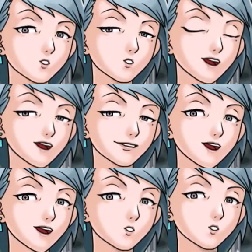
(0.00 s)
ha,
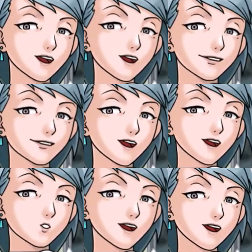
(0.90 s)
national news?
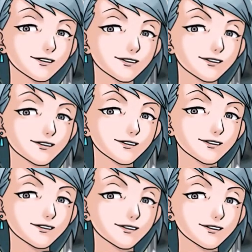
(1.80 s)
You possess such a
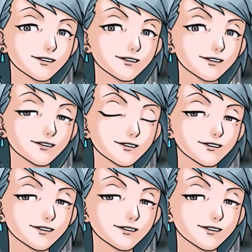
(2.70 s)
small sense of